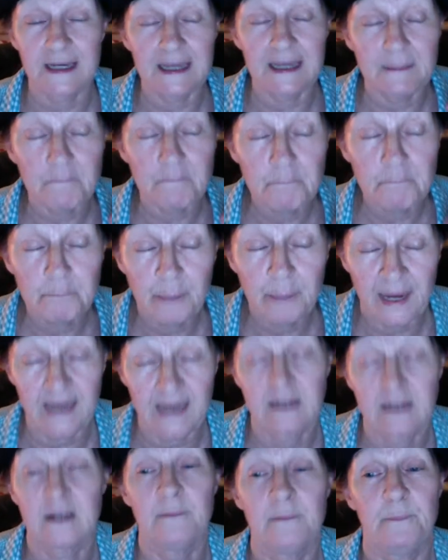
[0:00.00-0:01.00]

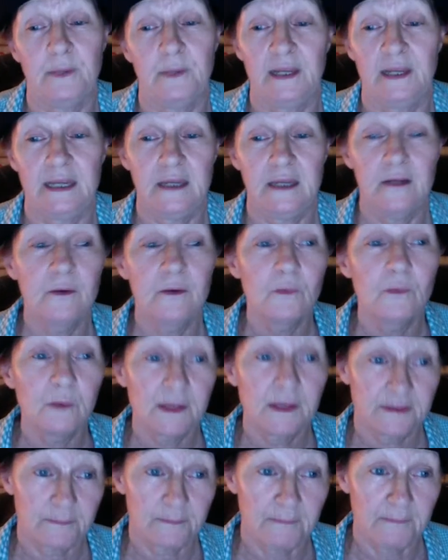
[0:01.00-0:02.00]
impeccably
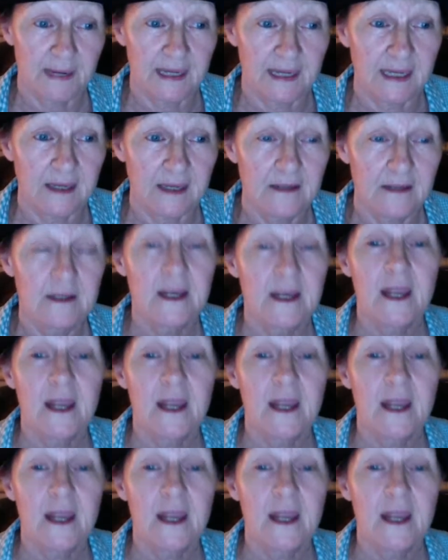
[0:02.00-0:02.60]
with me,